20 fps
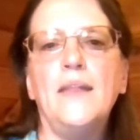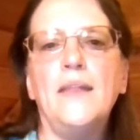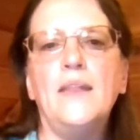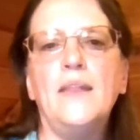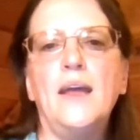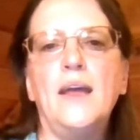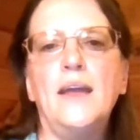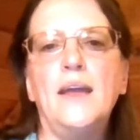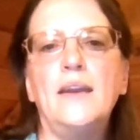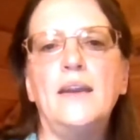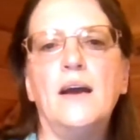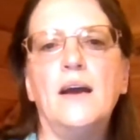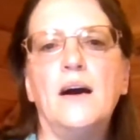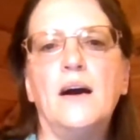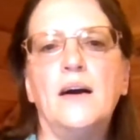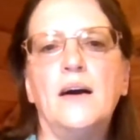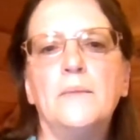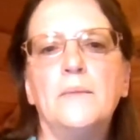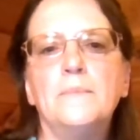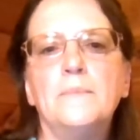And then
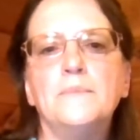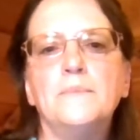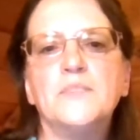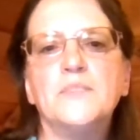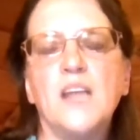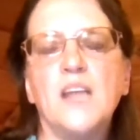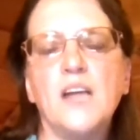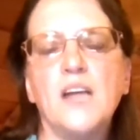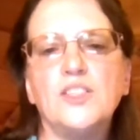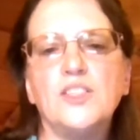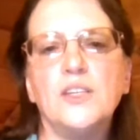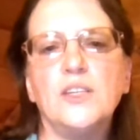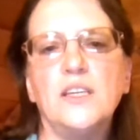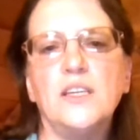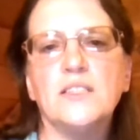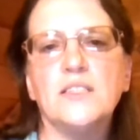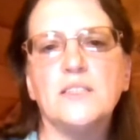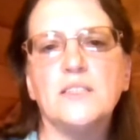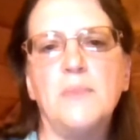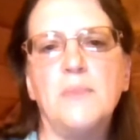
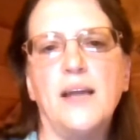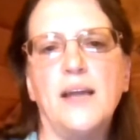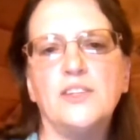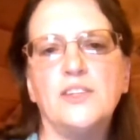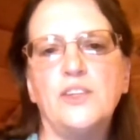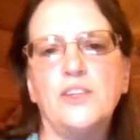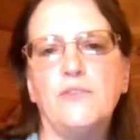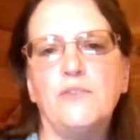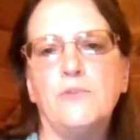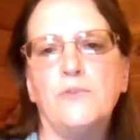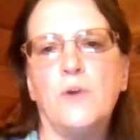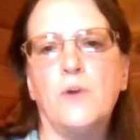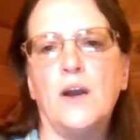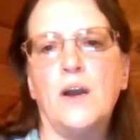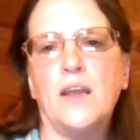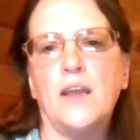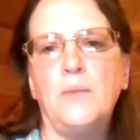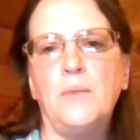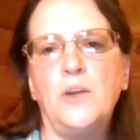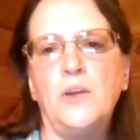Tasha is smashing
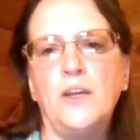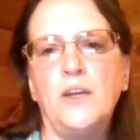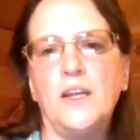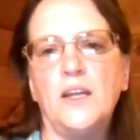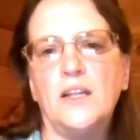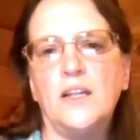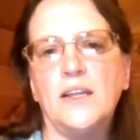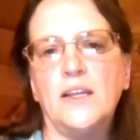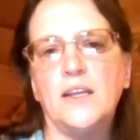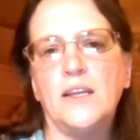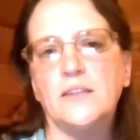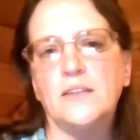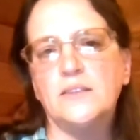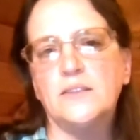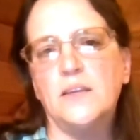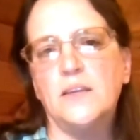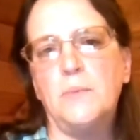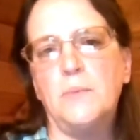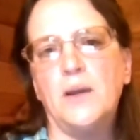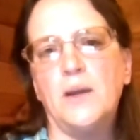for a community clinic in
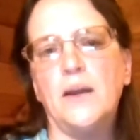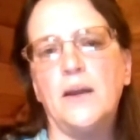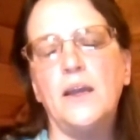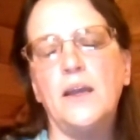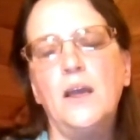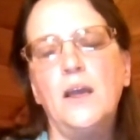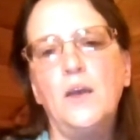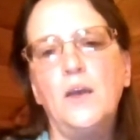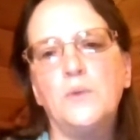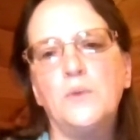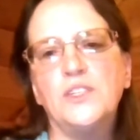Sunbury,